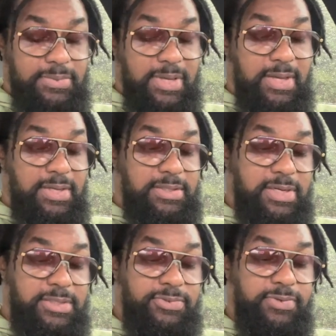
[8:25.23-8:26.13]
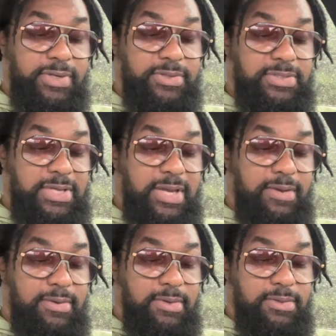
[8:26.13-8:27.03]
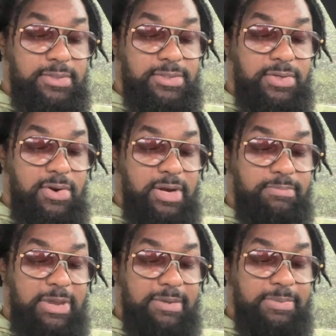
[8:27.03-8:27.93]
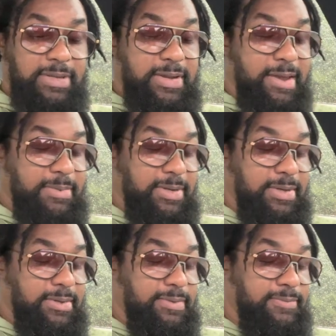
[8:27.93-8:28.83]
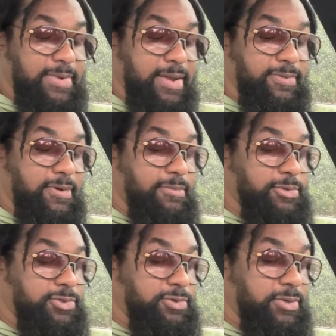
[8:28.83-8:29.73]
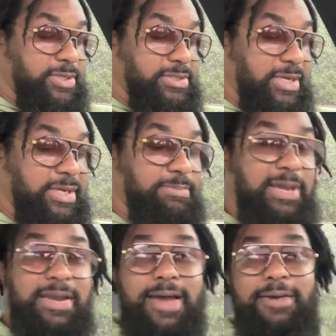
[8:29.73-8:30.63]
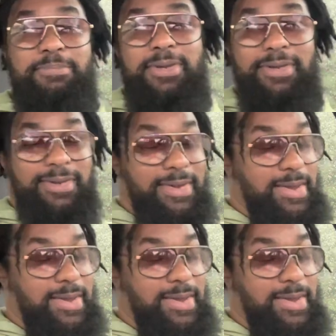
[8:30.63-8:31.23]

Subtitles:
And it does on here say this card may be laminated. I almost thought it said it may not be.